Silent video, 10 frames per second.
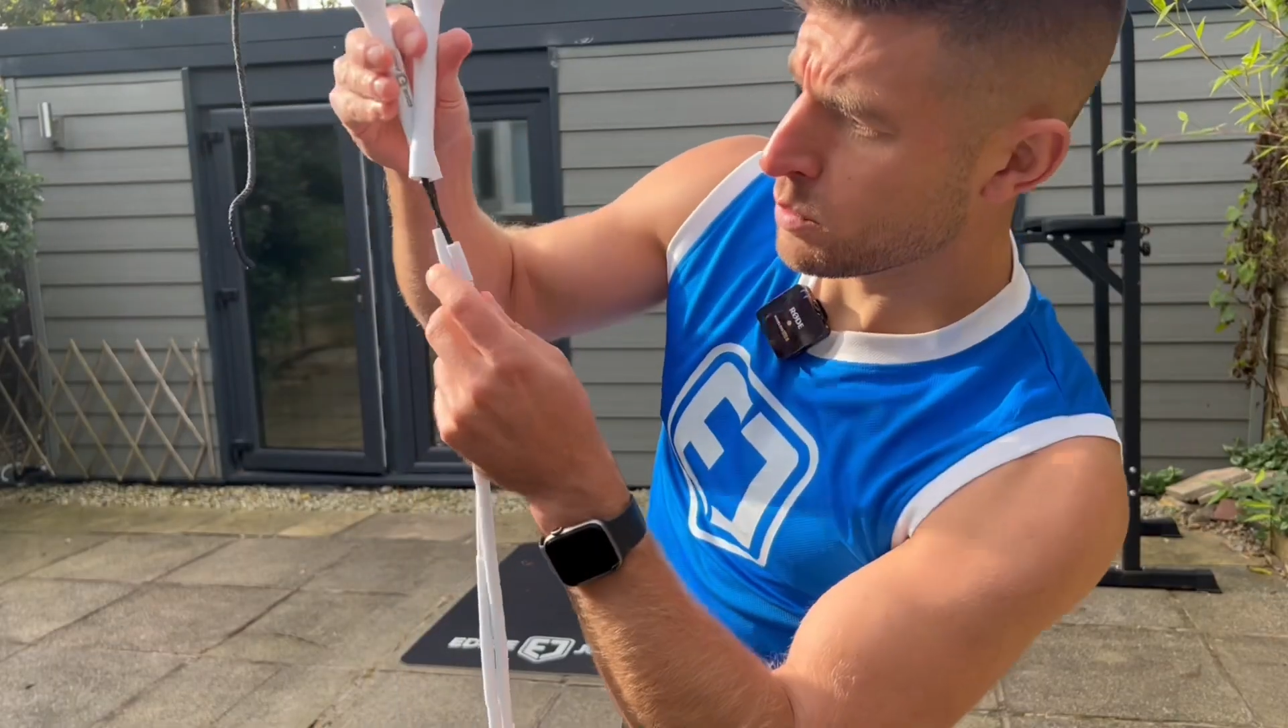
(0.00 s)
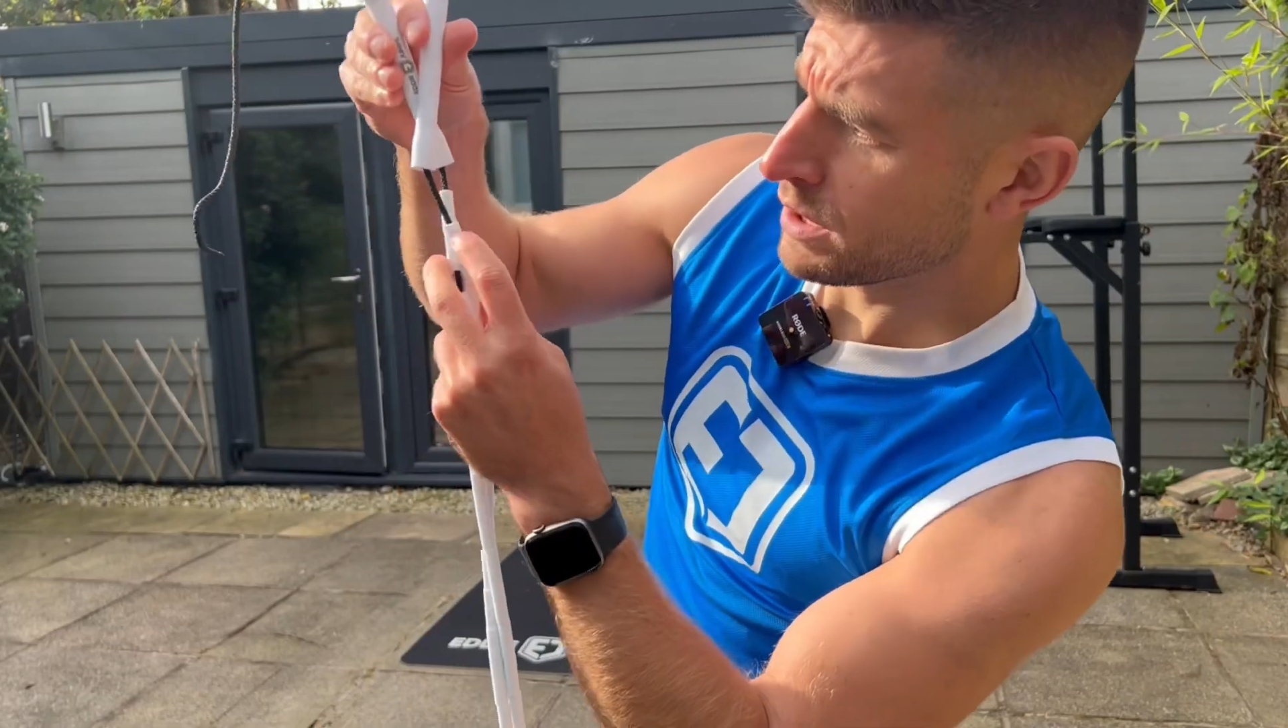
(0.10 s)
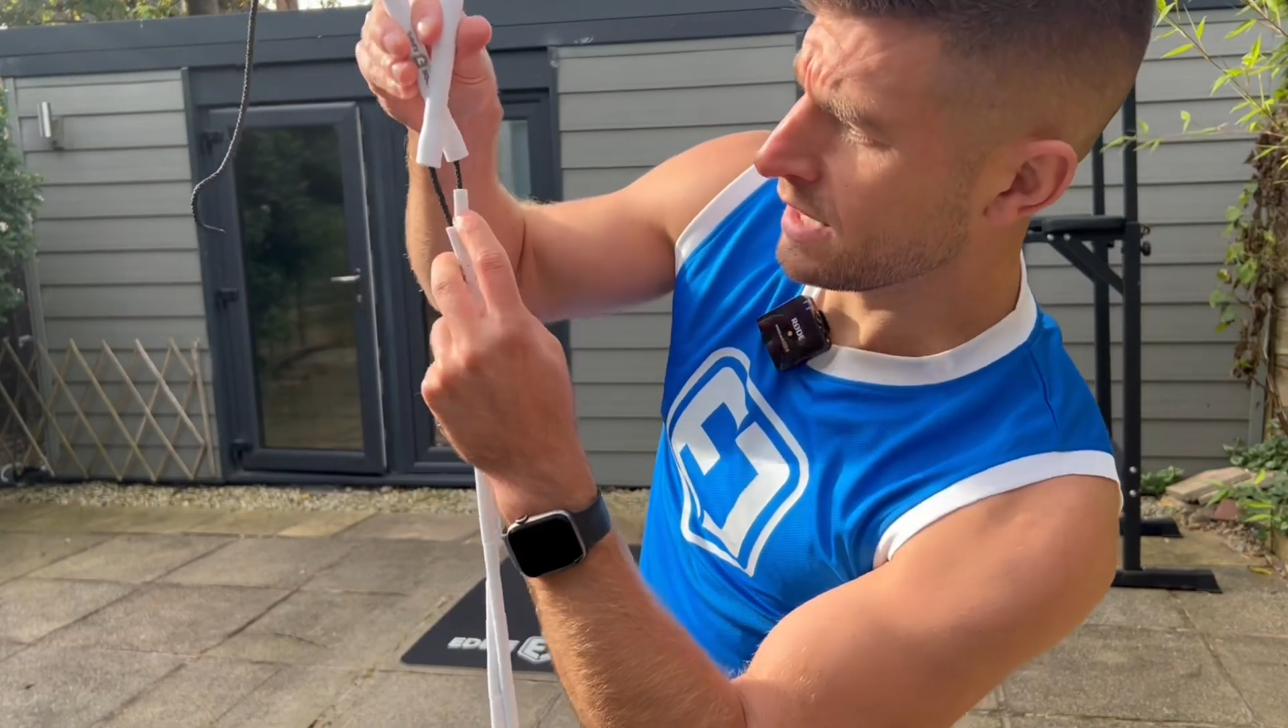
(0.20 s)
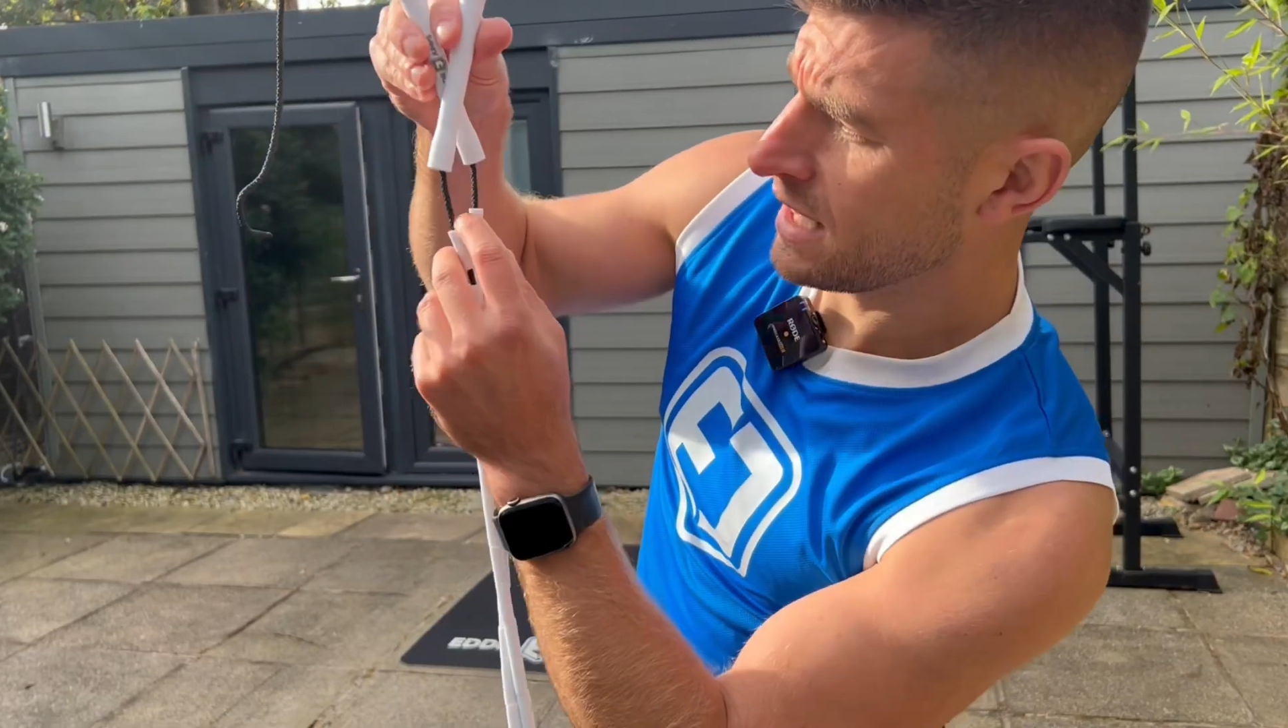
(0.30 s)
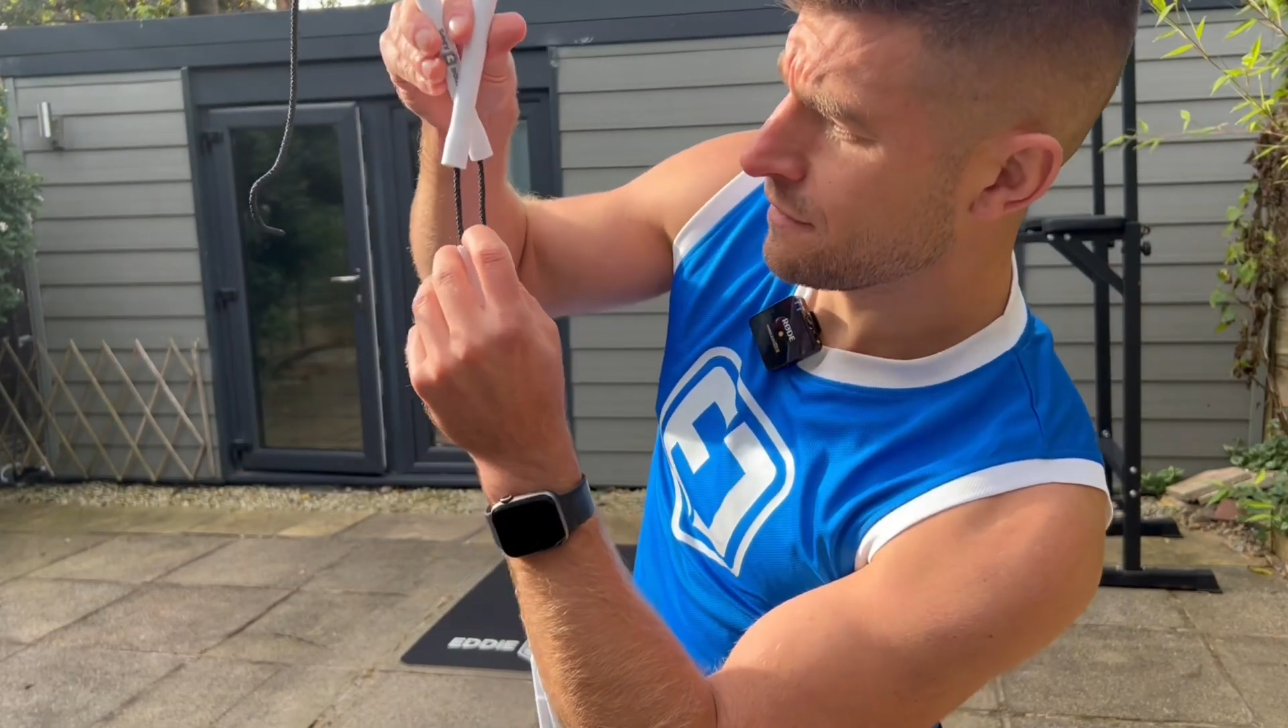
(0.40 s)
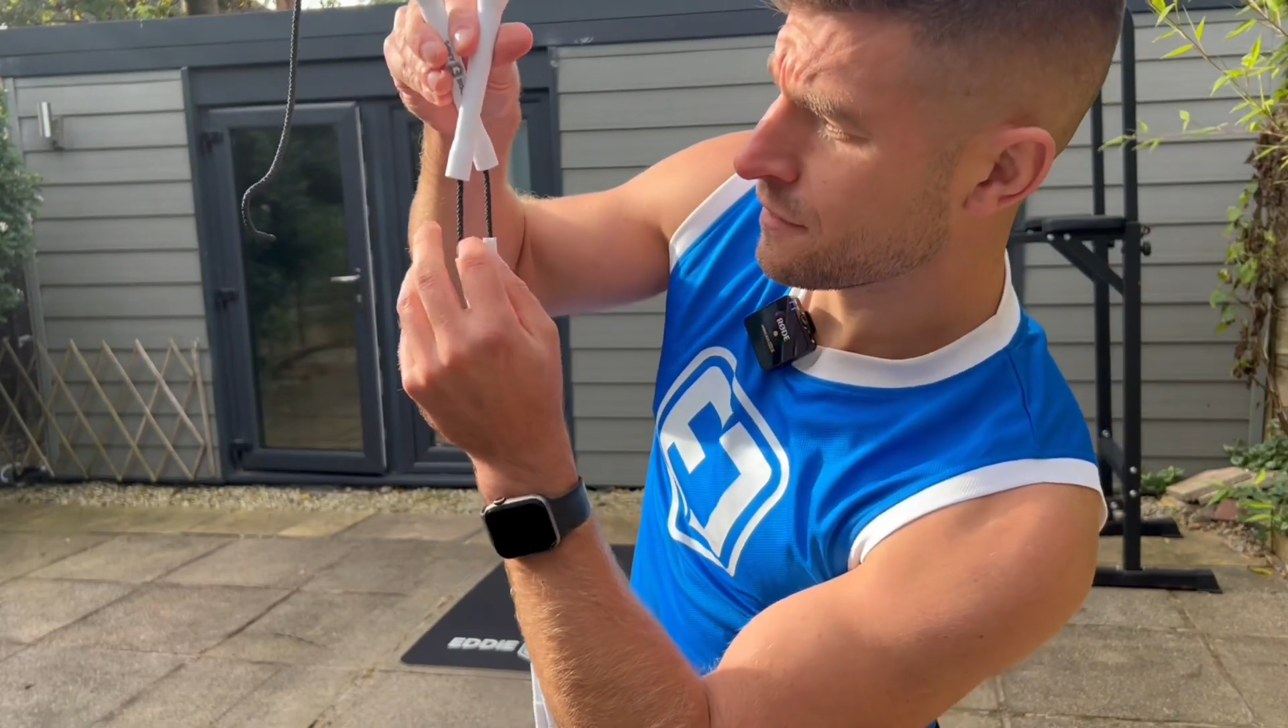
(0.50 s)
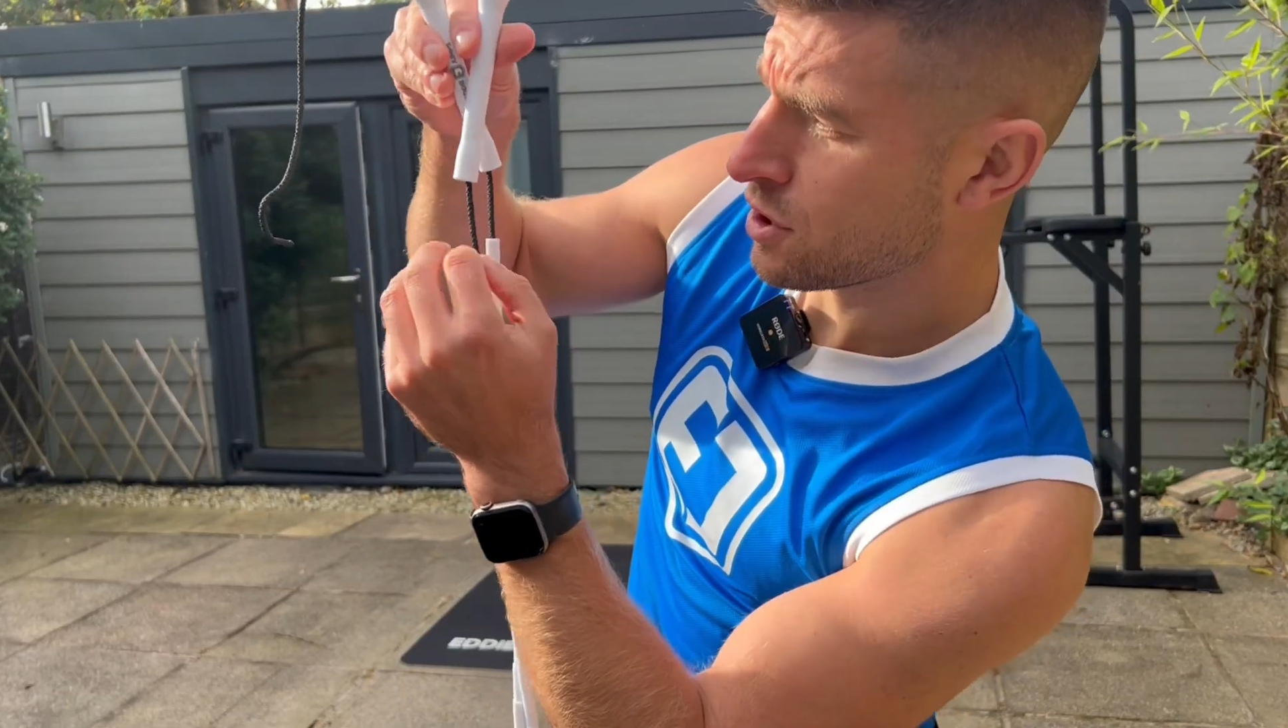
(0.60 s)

want to leave